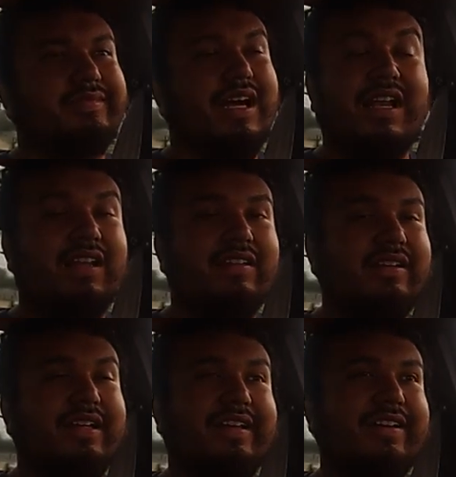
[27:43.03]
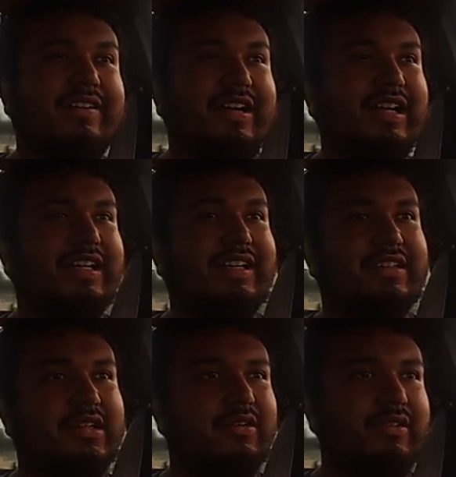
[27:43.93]
I know I didn't
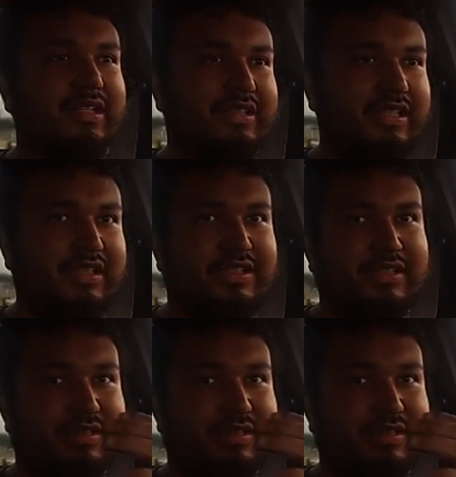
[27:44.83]
get the green touch.